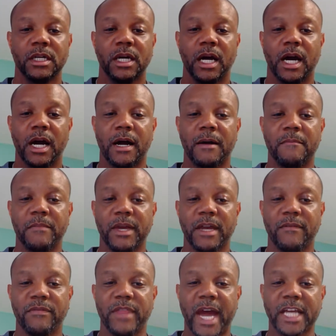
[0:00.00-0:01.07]

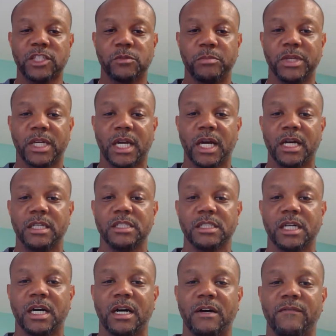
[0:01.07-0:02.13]
And that's because
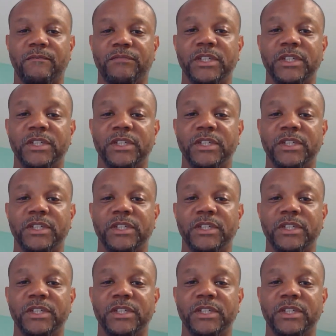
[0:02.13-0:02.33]
of